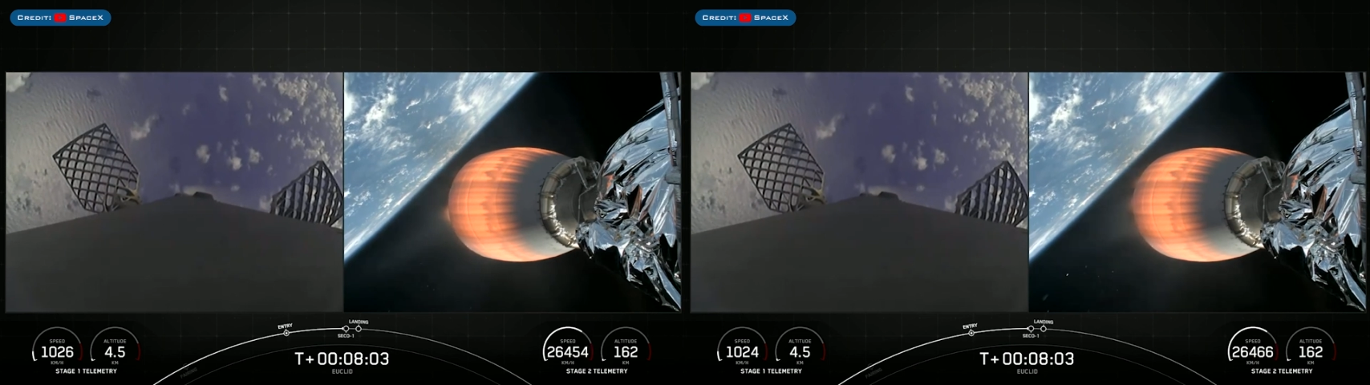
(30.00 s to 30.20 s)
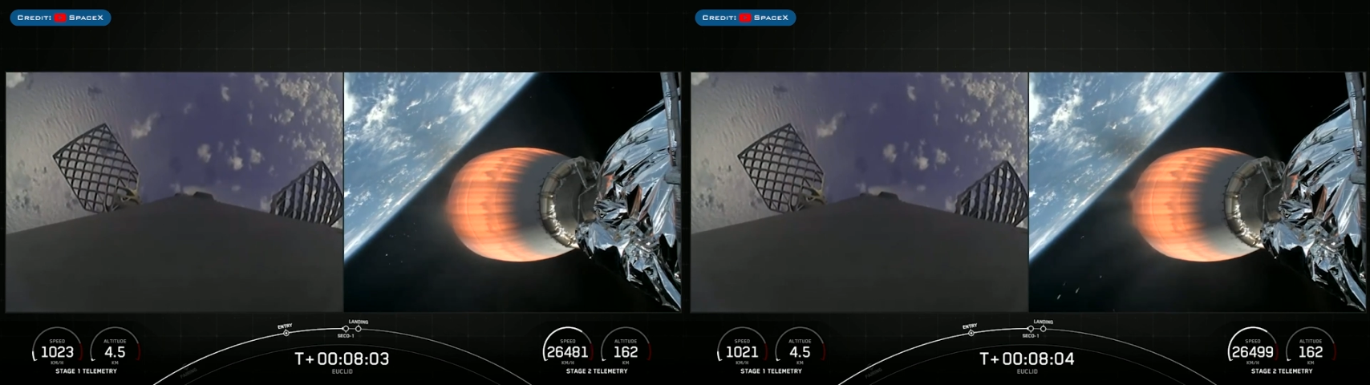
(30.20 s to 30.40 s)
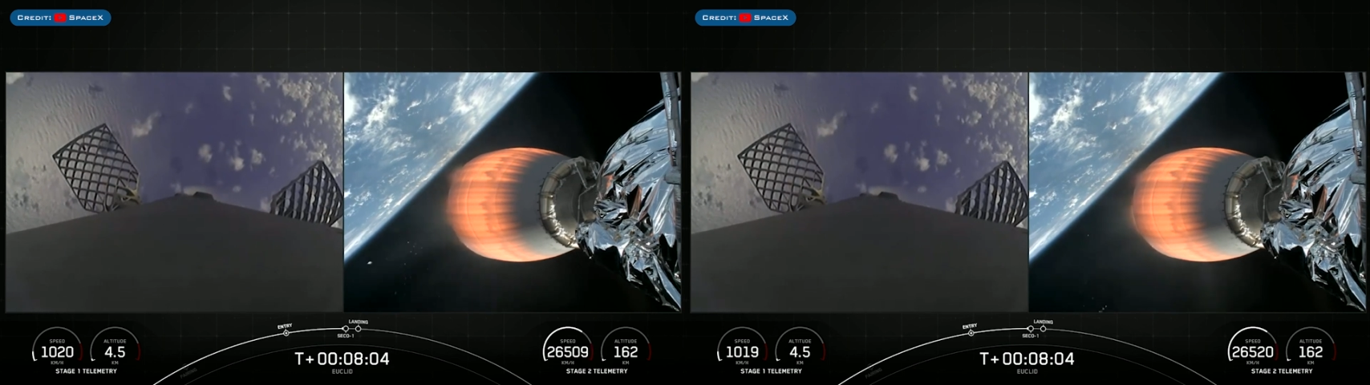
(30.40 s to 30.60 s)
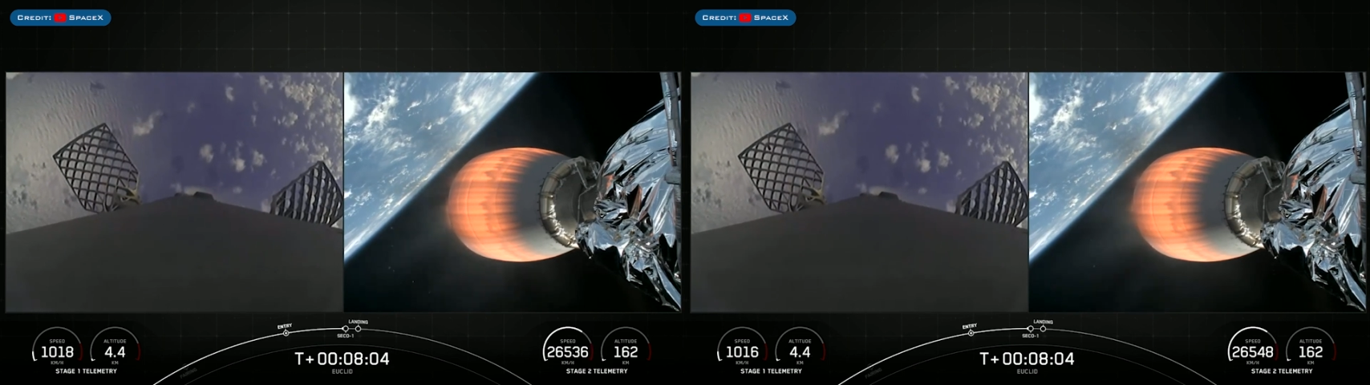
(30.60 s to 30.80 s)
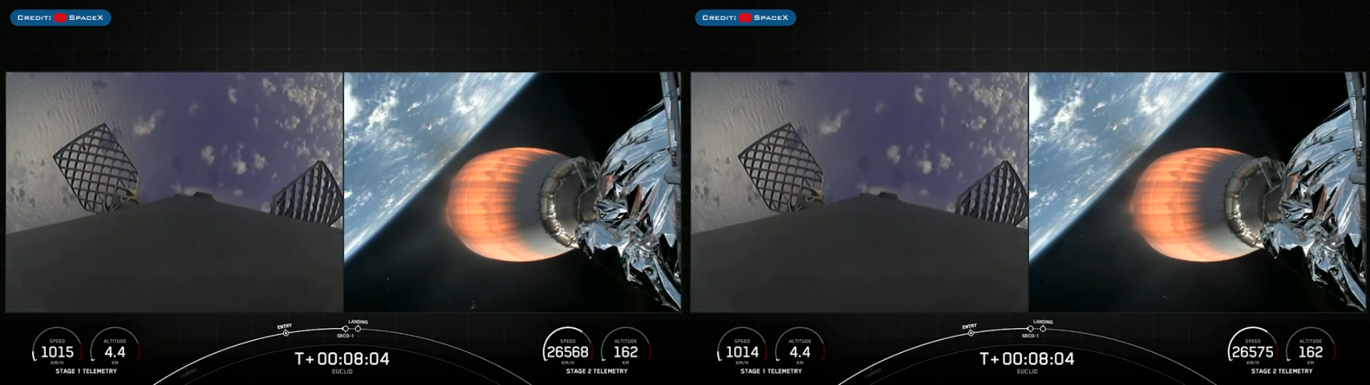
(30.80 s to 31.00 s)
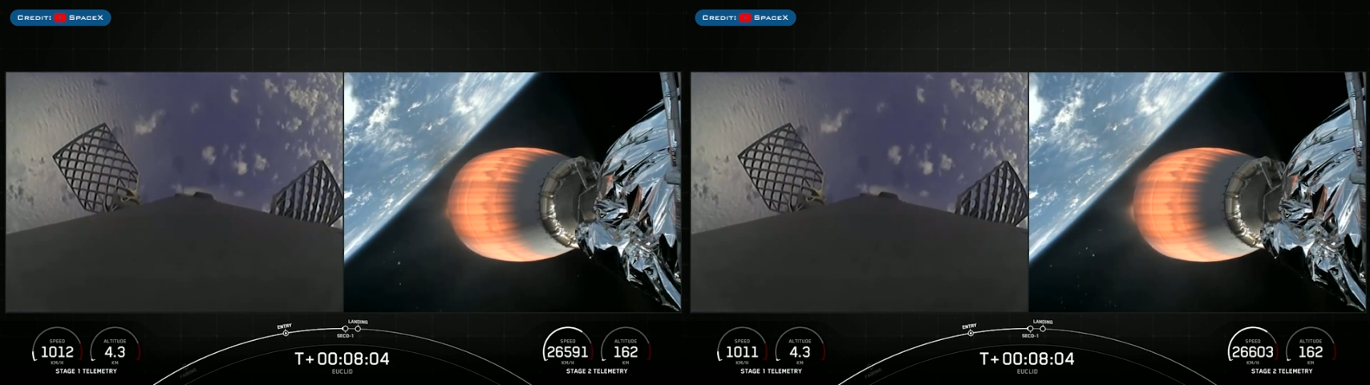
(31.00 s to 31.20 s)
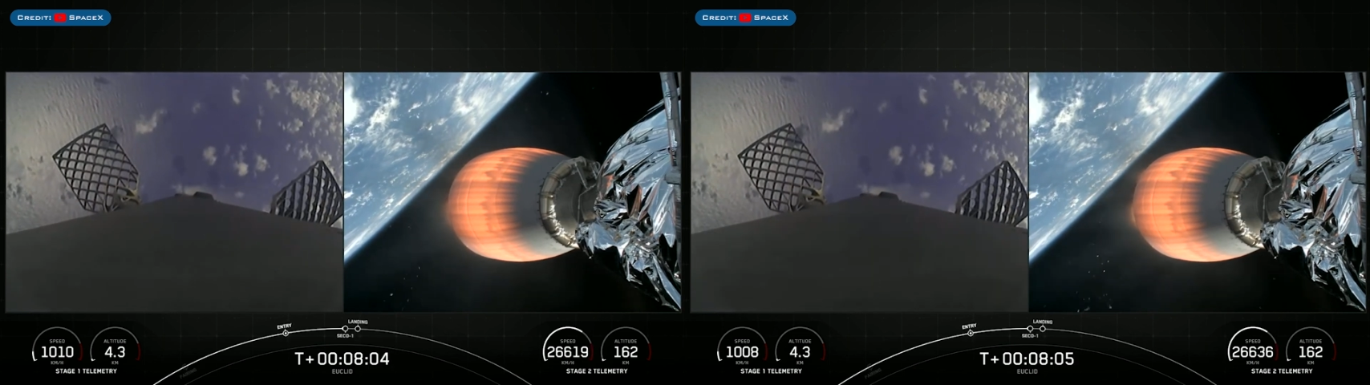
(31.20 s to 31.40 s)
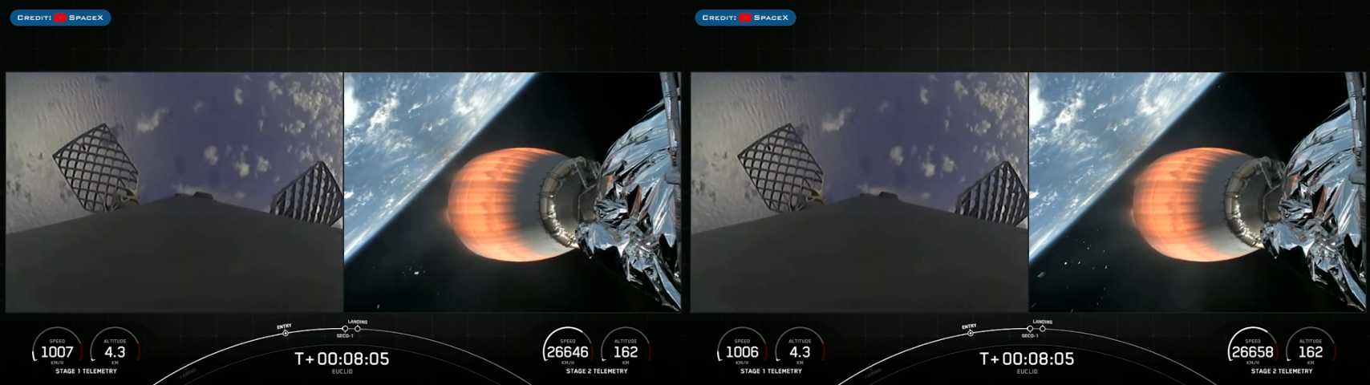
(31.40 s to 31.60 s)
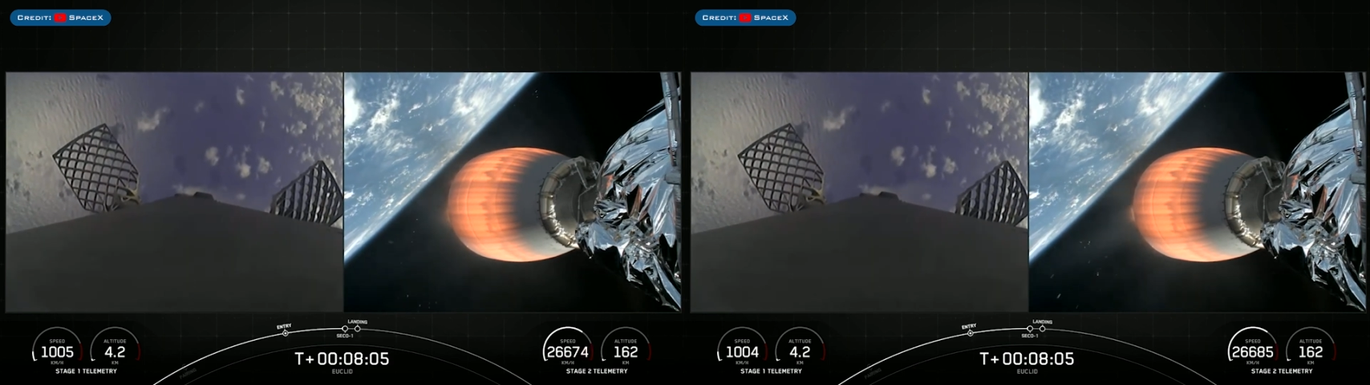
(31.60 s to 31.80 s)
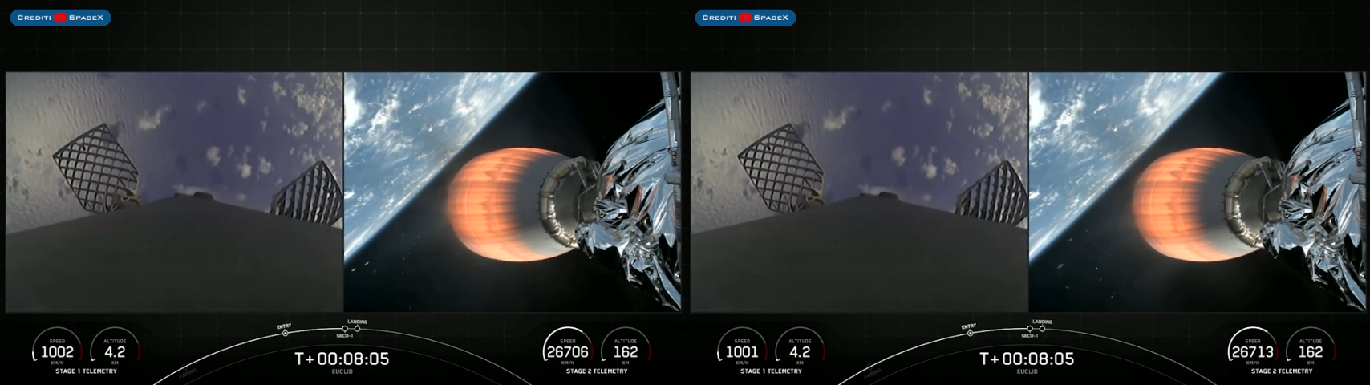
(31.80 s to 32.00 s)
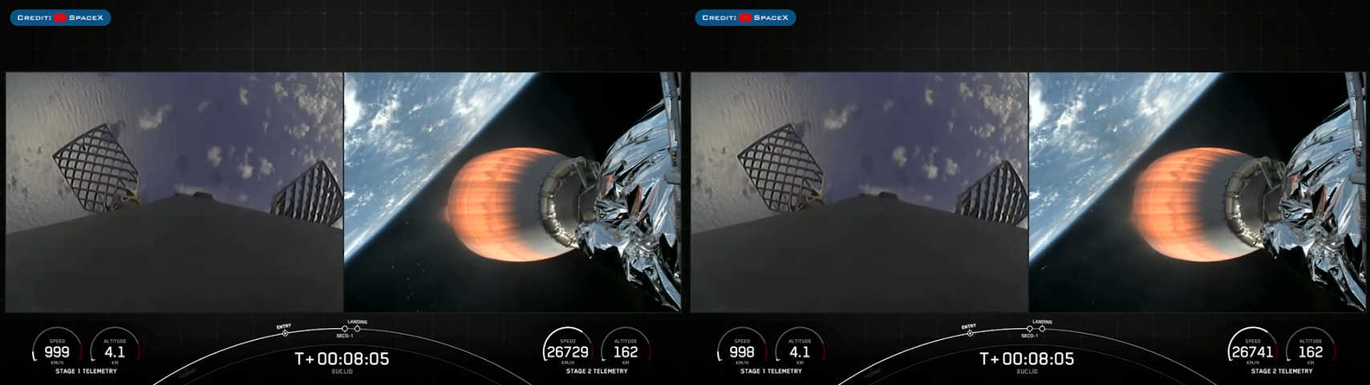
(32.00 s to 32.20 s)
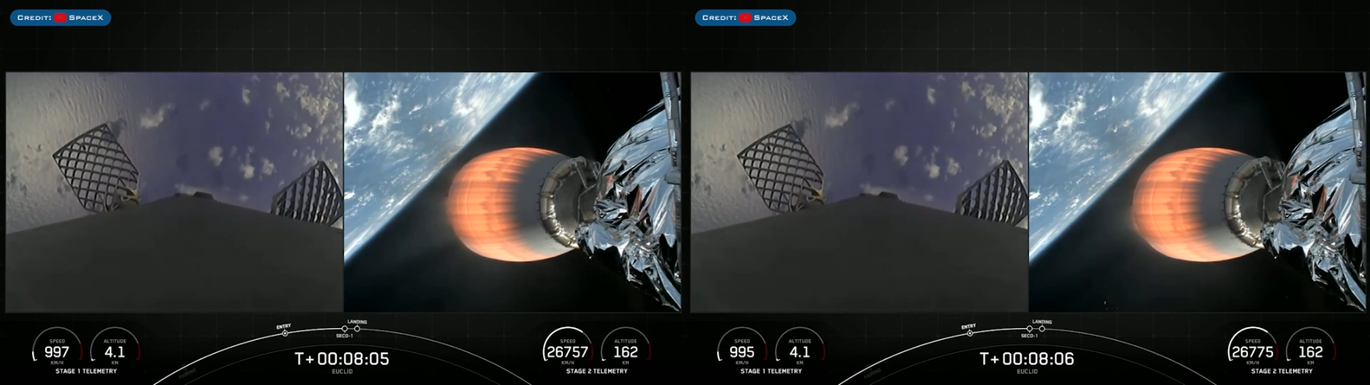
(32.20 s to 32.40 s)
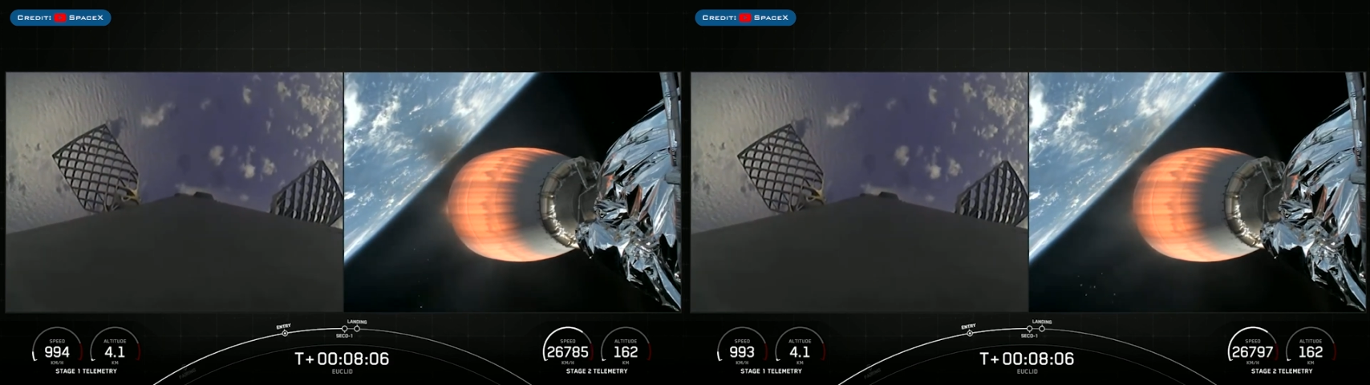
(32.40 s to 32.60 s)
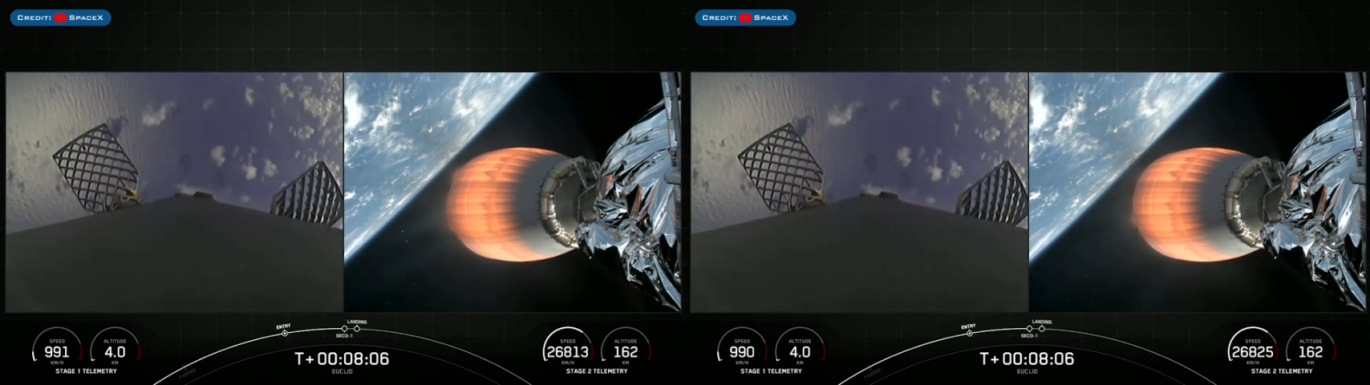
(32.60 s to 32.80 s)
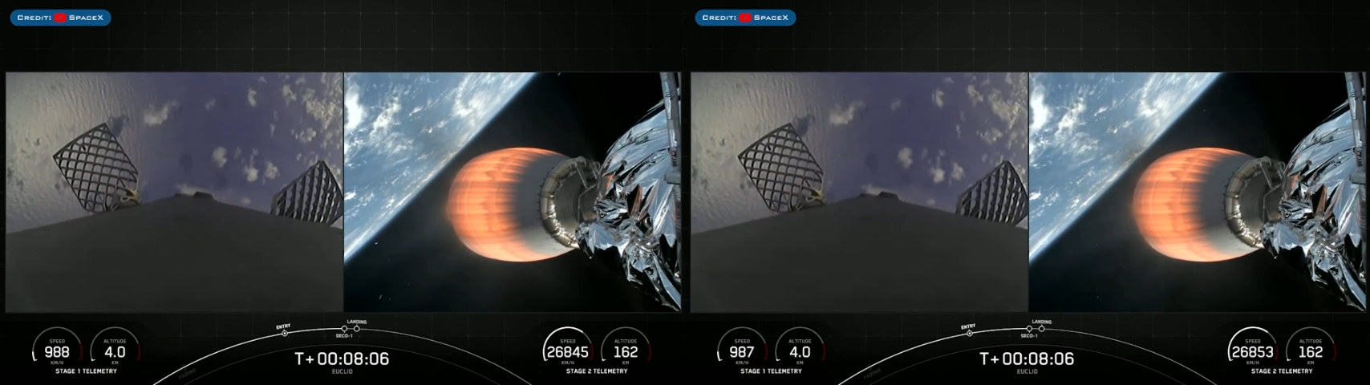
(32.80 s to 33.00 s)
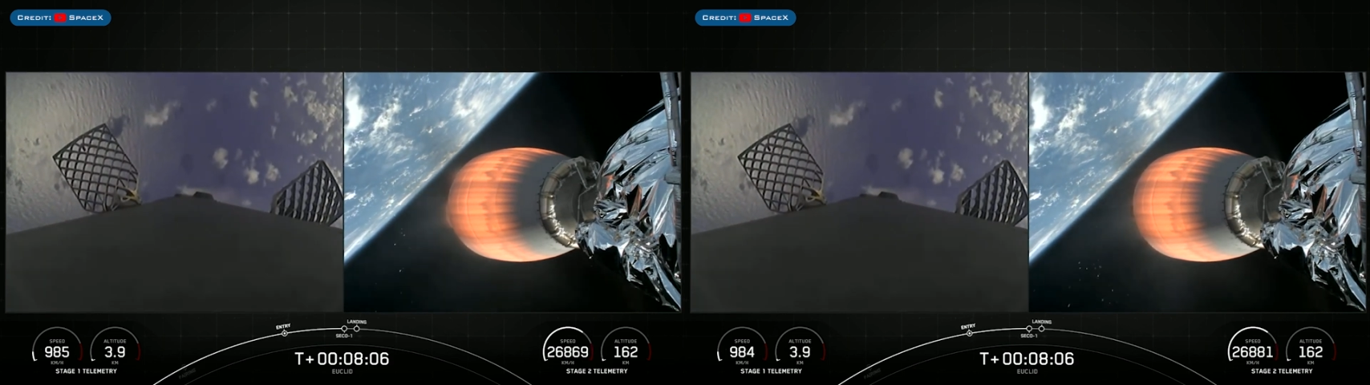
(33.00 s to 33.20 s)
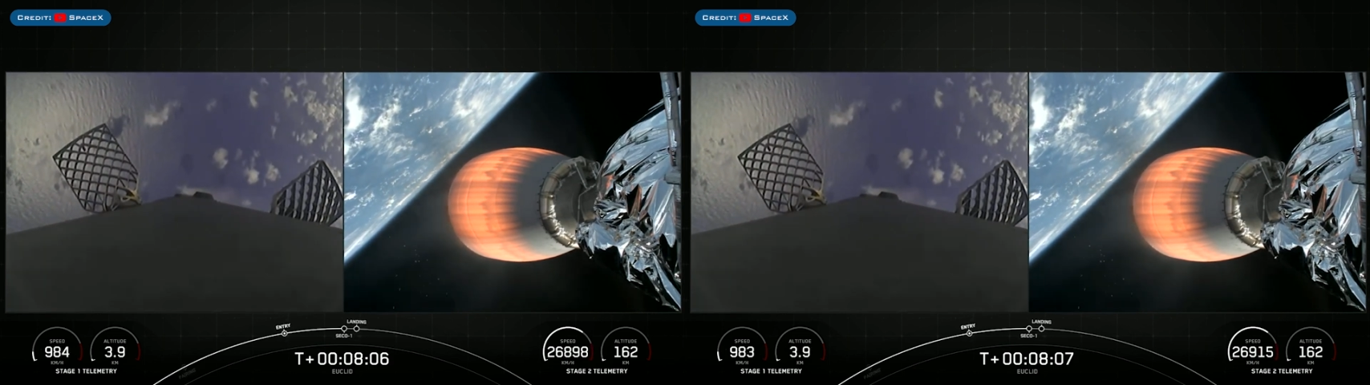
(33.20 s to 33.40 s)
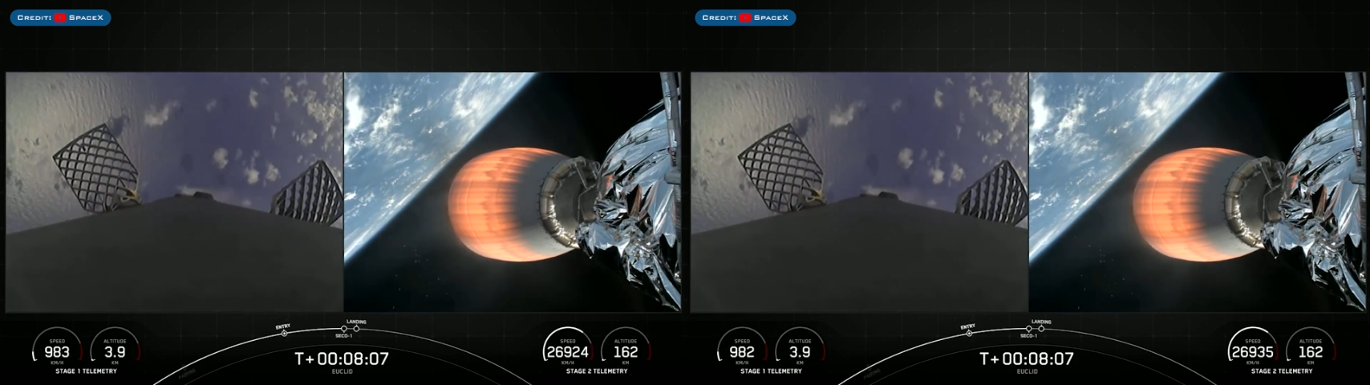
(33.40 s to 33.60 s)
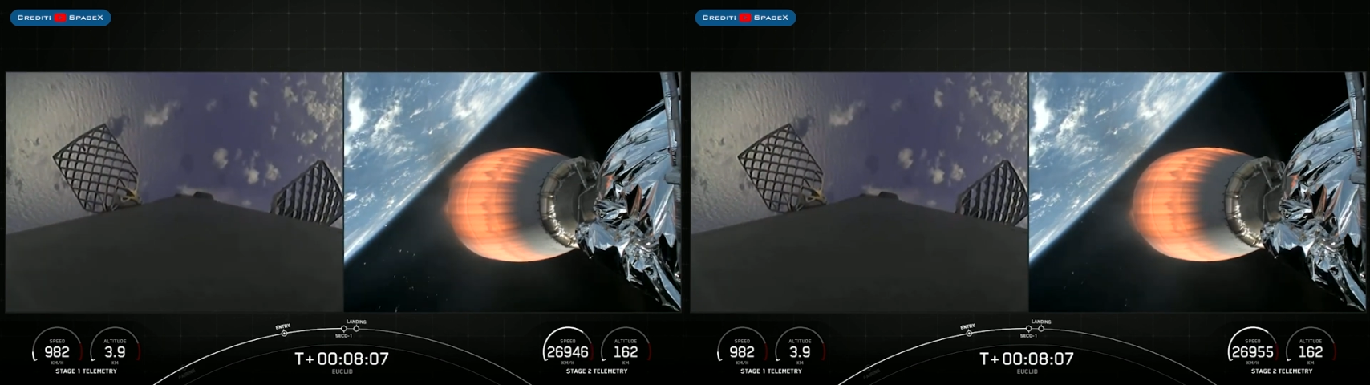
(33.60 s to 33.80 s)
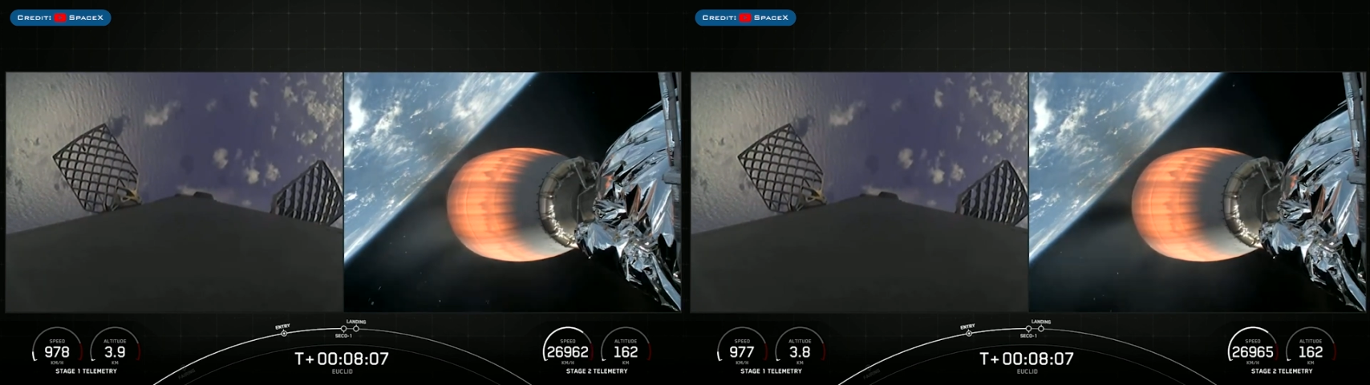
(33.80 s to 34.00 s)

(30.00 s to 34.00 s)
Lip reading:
(no speaker visible)